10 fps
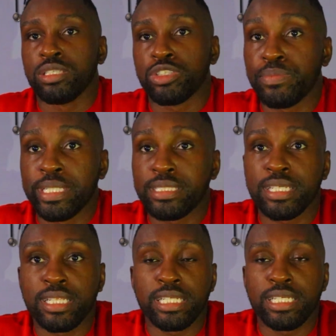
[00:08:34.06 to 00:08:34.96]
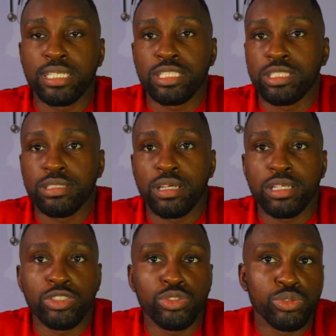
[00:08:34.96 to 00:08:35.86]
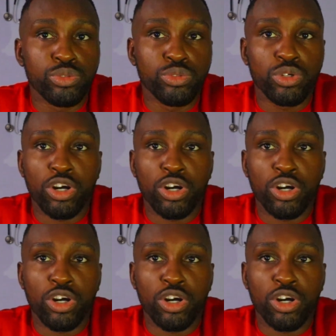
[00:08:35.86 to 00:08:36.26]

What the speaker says: So basically you